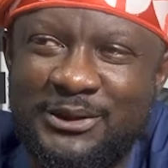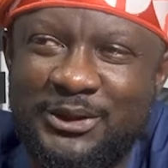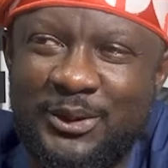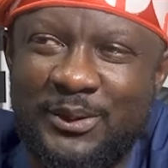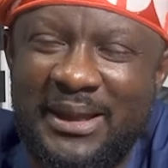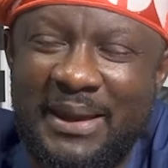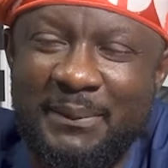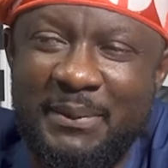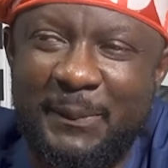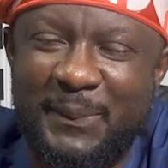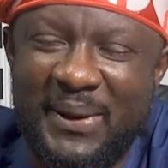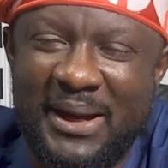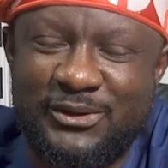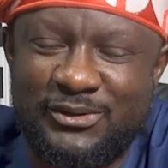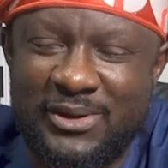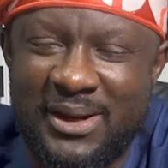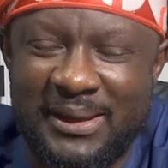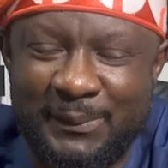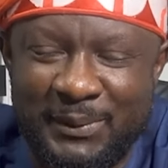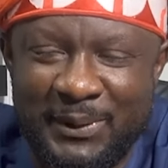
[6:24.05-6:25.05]
so let me
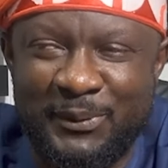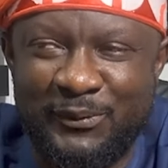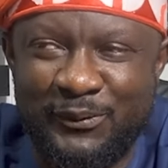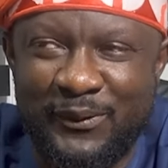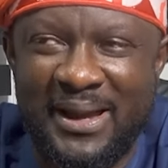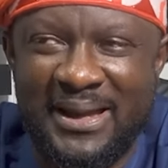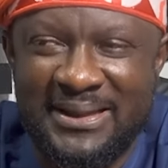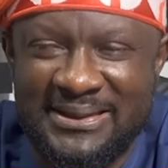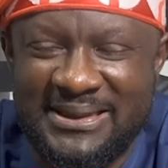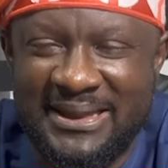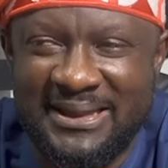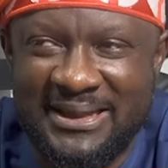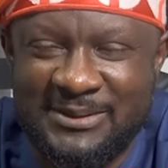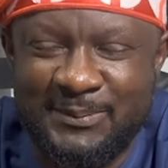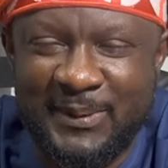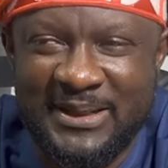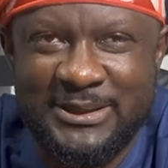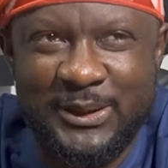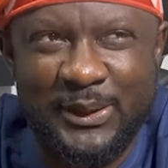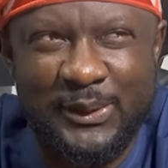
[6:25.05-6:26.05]
backtrack a bit before I answer
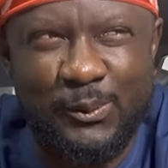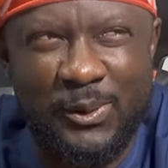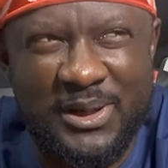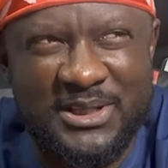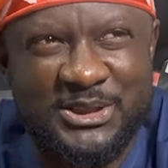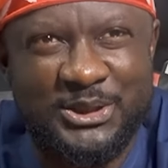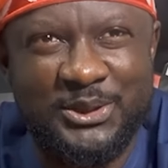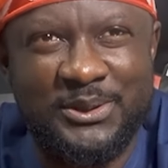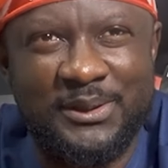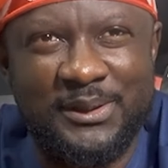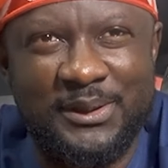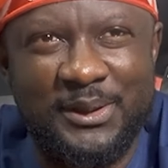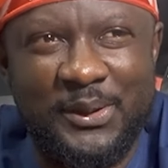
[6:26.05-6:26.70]
this particular question.